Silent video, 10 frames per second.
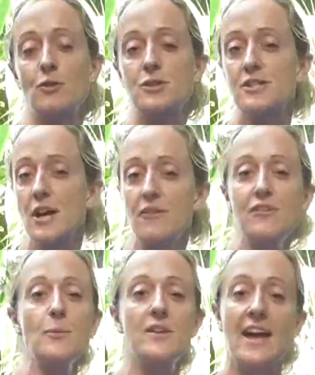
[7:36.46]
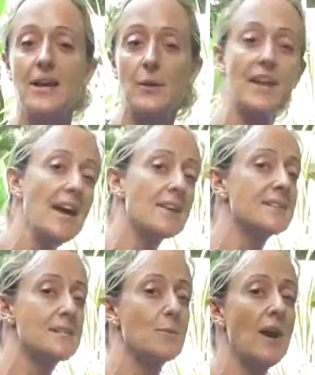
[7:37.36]
you're surfing with anyone
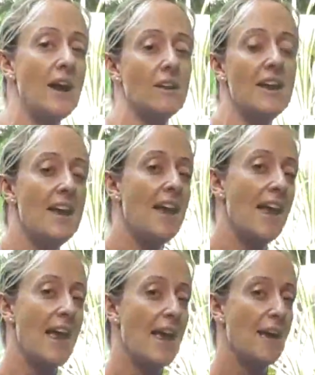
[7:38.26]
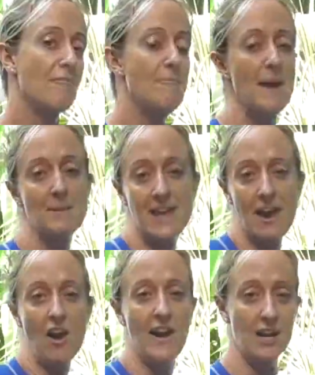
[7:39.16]
else as well, if maybe
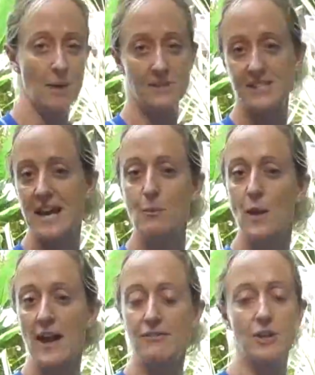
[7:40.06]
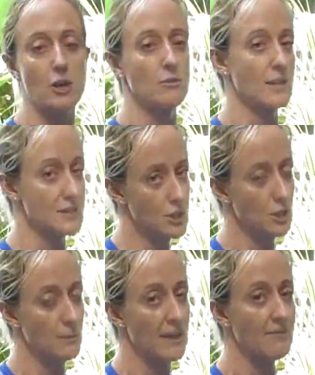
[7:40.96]
they're eyeing up the same wave as
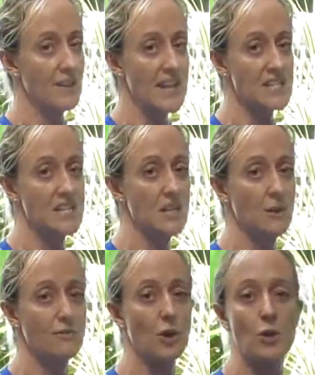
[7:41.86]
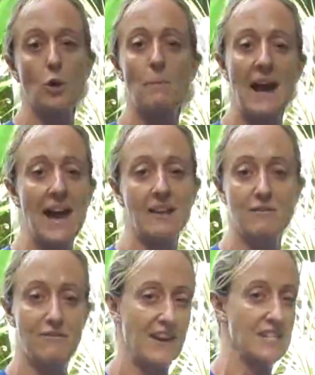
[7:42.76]
you, but if they see you've got your
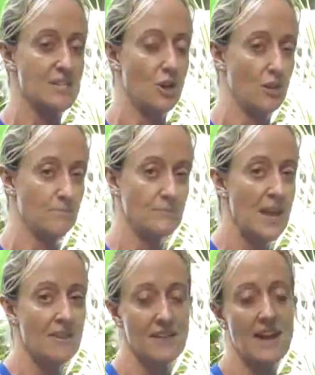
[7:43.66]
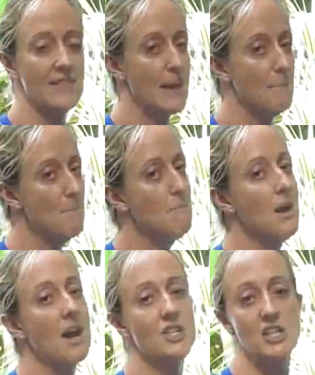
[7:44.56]
paddle face on, then they're
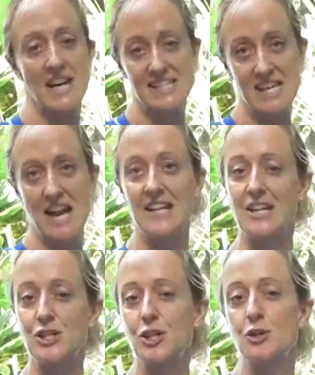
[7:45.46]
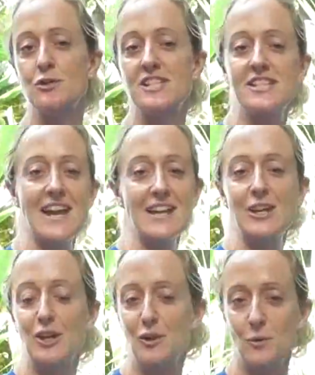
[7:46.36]
much less likely to
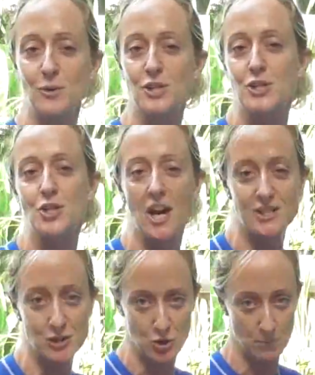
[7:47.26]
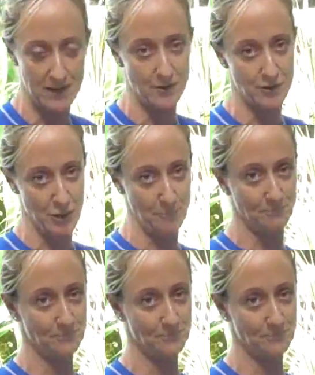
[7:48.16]
snake you or to try to drop in on you.